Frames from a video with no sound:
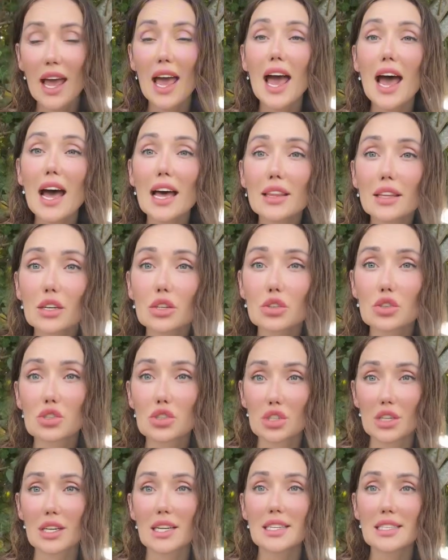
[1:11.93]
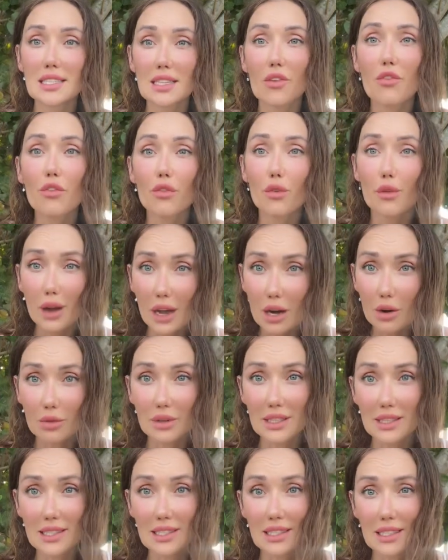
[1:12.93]
Energy is the
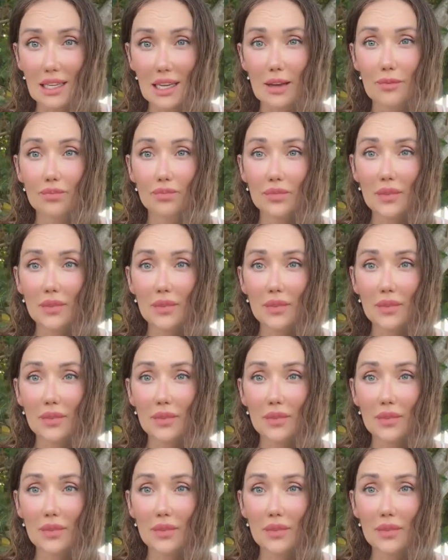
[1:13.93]
frequency,